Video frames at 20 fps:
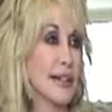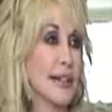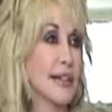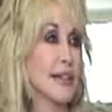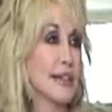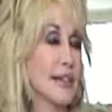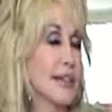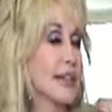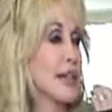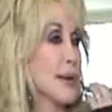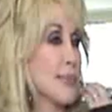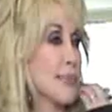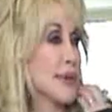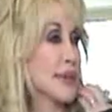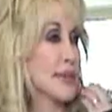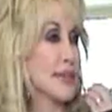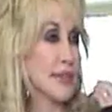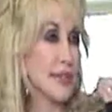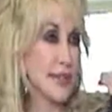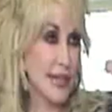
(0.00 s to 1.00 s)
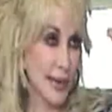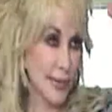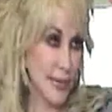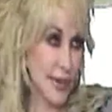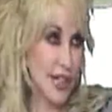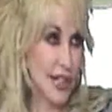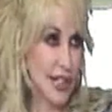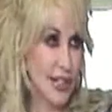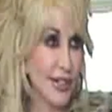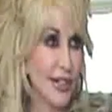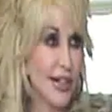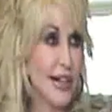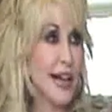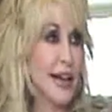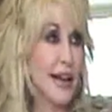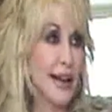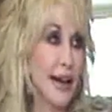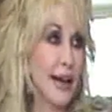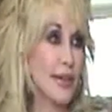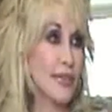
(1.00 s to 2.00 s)
I keep it the same color.
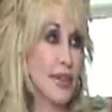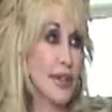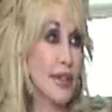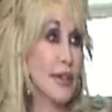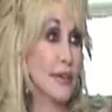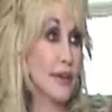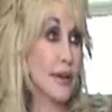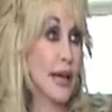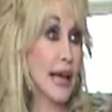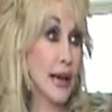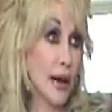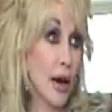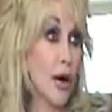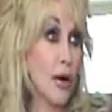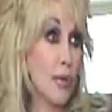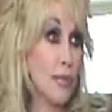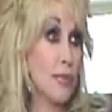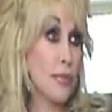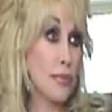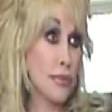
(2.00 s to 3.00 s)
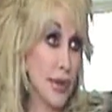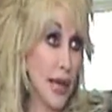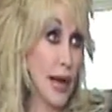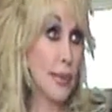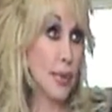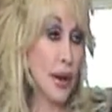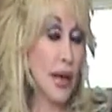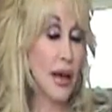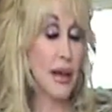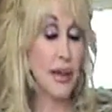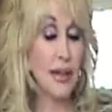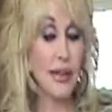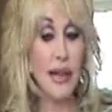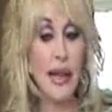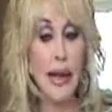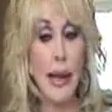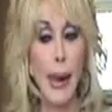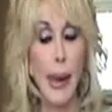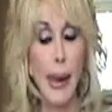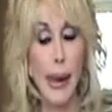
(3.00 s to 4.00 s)
And blonde. Then at home, blonde.
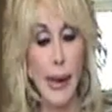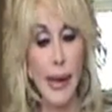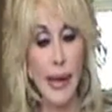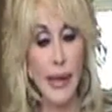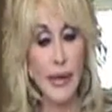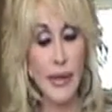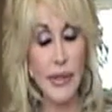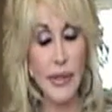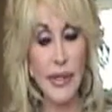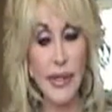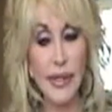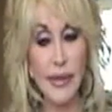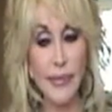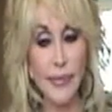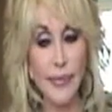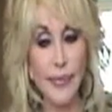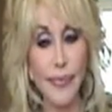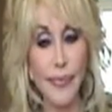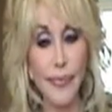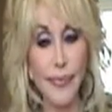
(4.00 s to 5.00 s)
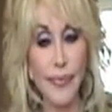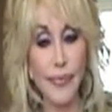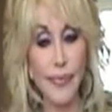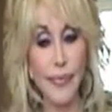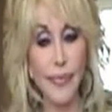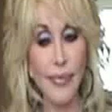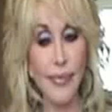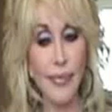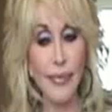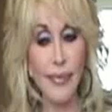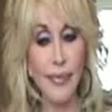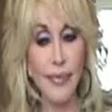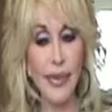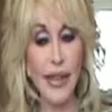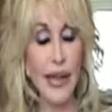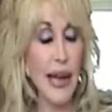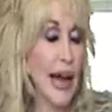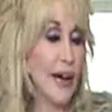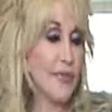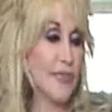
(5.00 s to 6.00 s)
And
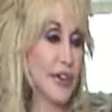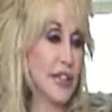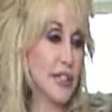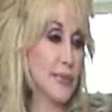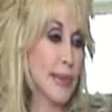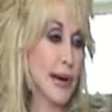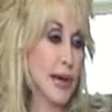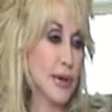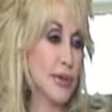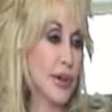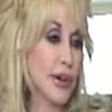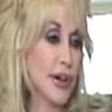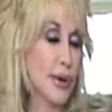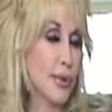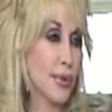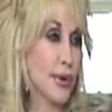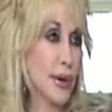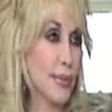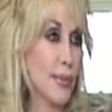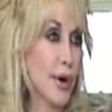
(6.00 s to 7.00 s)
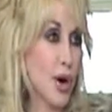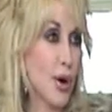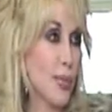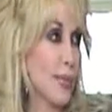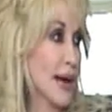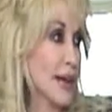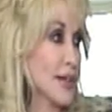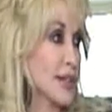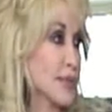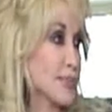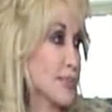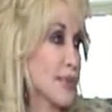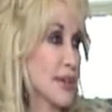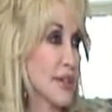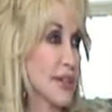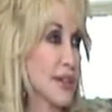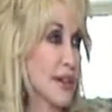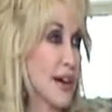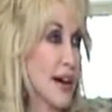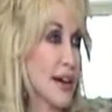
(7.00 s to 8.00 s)
then I fix my own hair when I'm home. I just
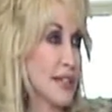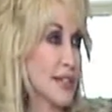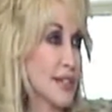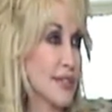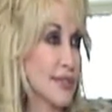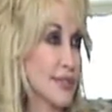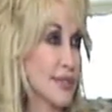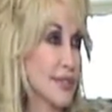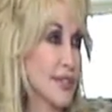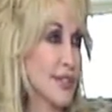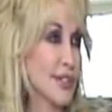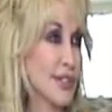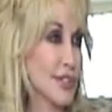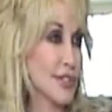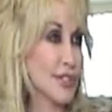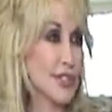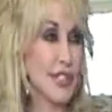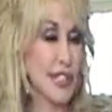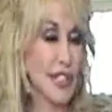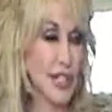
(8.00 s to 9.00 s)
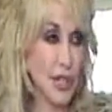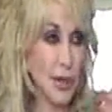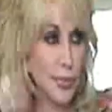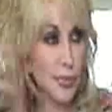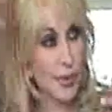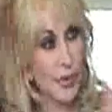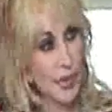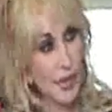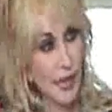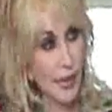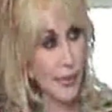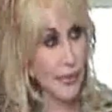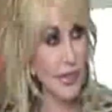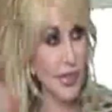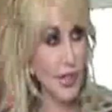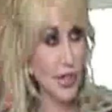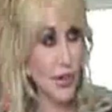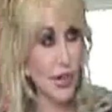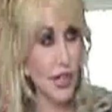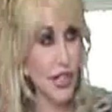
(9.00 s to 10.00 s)
put little hot curlers in it, put it up in
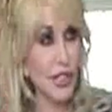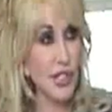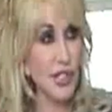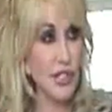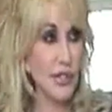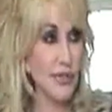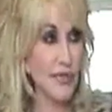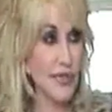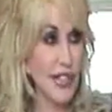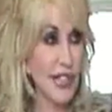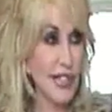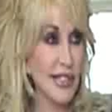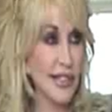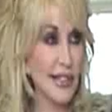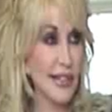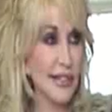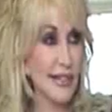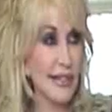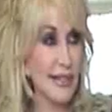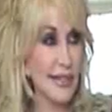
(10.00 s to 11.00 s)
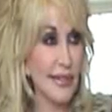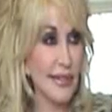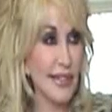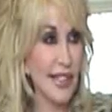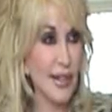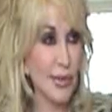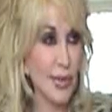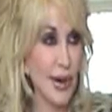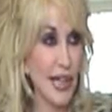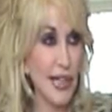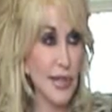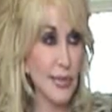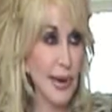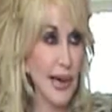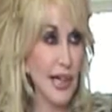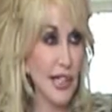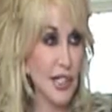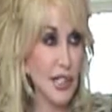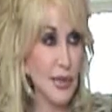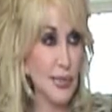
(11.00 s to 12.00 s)
a scrunchie, or fix it little ways.
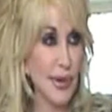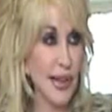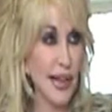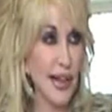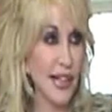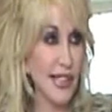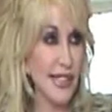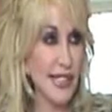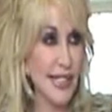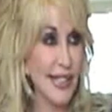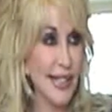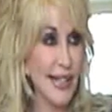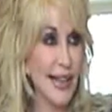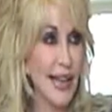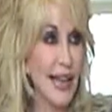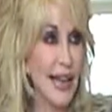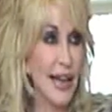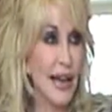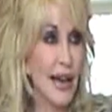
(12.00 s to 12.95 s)
My husband likes it.